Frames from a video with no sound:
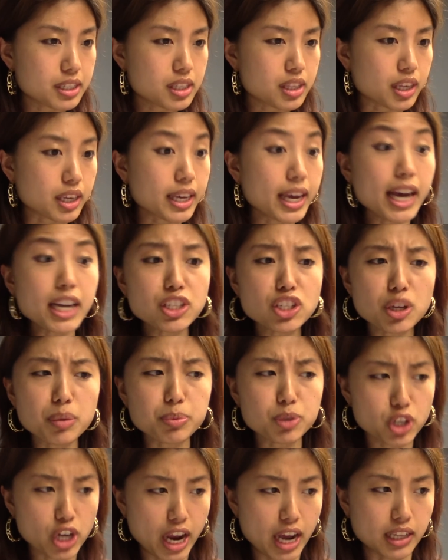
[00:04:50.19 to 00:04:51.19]
the ketchup
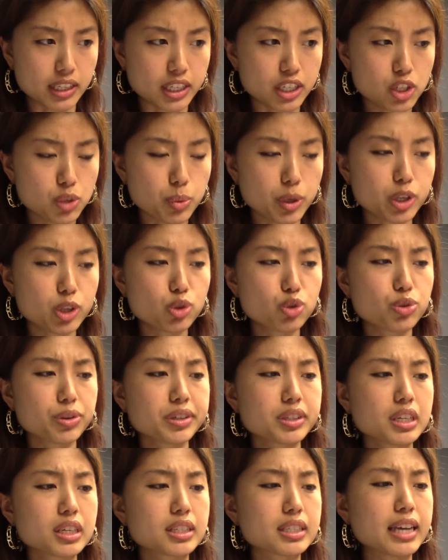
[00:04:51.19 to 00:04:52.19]
challenge, where you
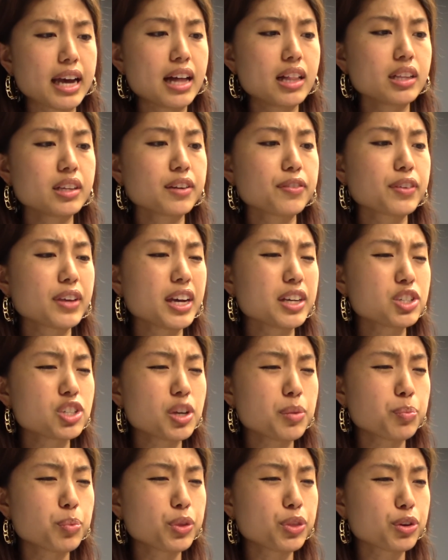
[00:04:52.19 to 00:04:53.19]
drink a gallon of
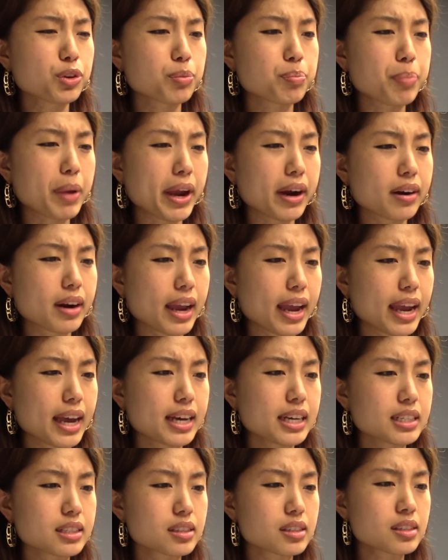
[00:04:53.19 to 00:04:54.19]
ketchup with your bare
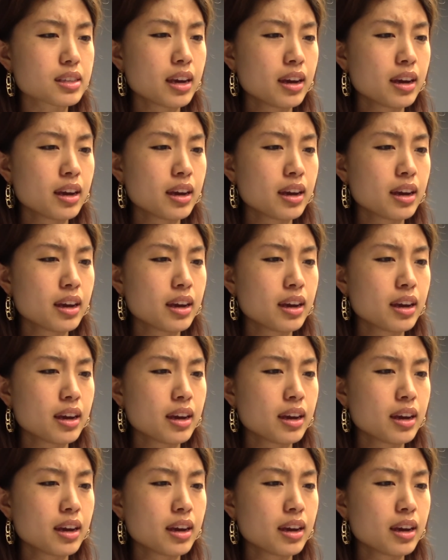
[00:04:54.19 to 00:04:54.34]
hands,